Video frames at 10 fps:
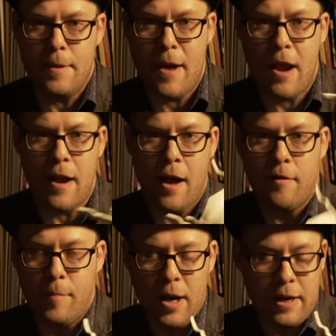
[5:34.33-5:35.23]
to be made out
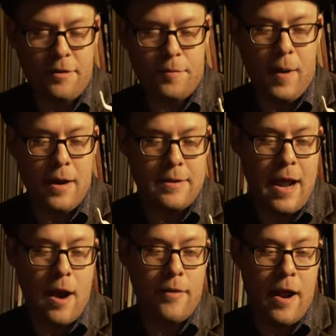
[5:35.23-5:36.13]
of buckets, but
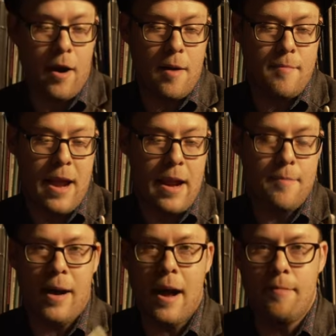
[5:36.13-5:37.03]
now they are
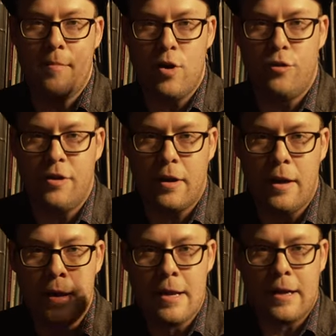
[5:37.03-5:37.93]
made by
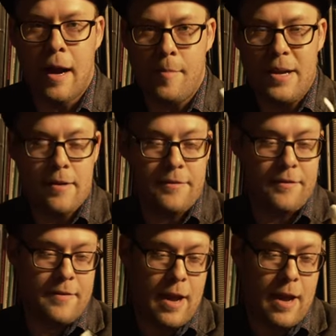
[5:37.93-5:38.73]
music companies.